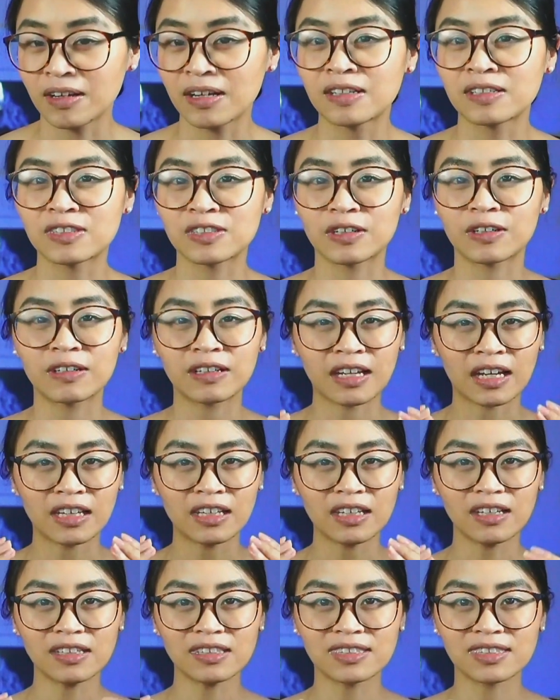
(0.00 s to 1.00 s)
So can
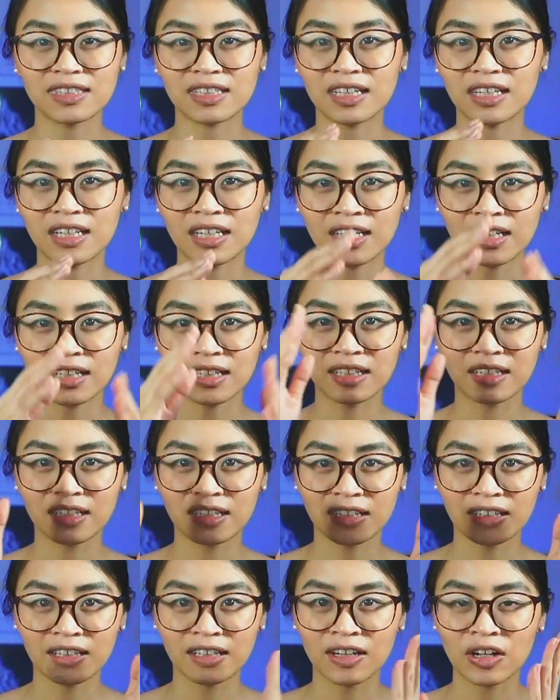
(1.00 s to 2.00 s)
you see
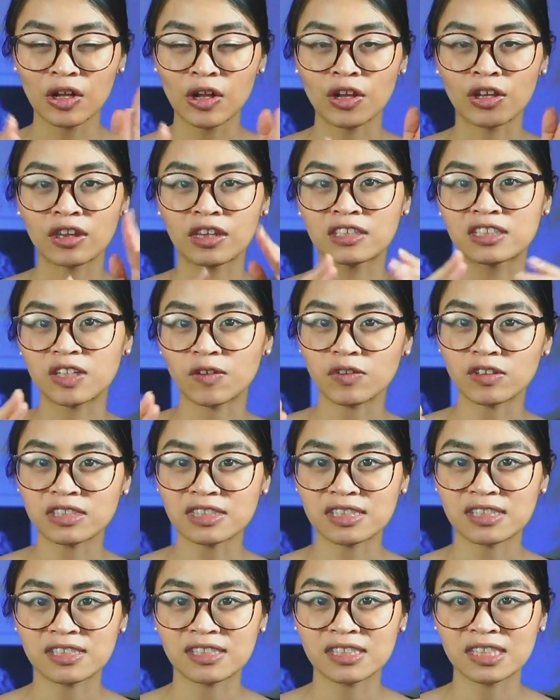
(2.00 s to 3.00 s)
The
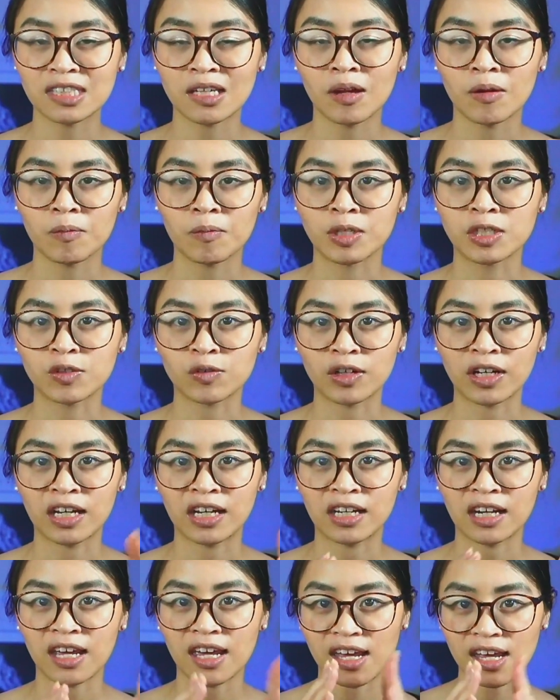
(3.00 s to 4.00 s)
differences
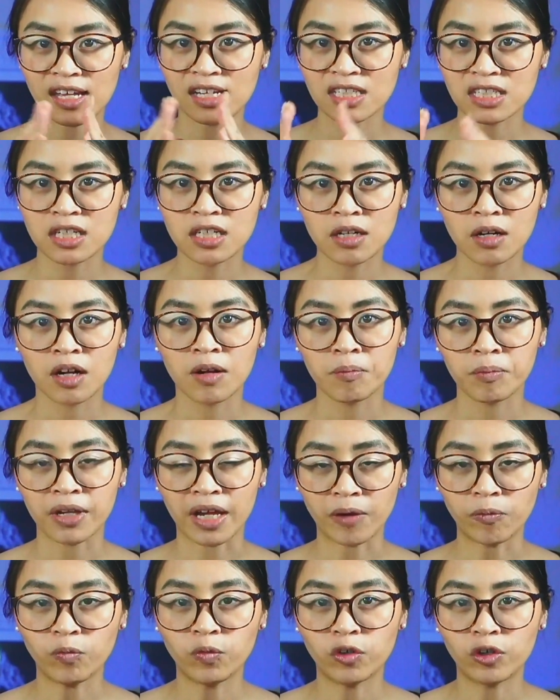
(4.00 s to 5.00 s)
between each
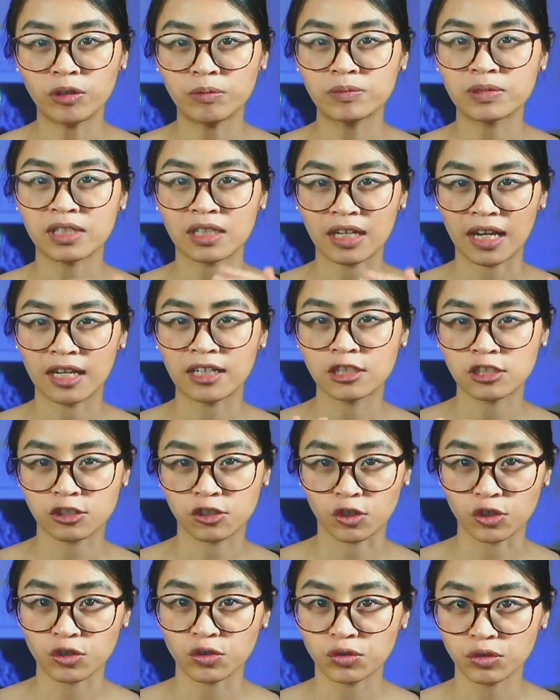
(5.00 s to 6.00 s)
platforms and each
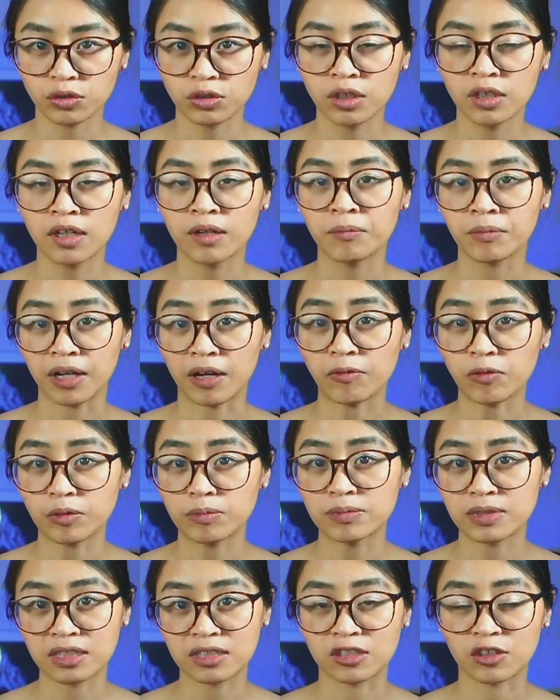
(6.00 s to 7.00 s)
social
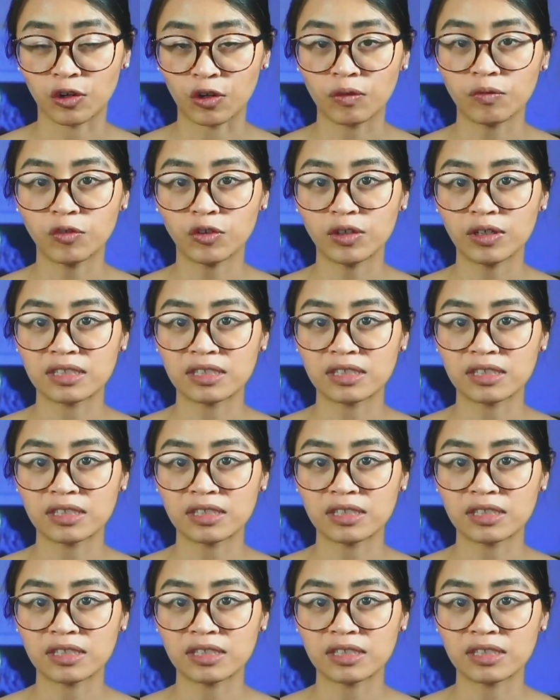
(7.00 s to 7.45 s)
platforms is known for,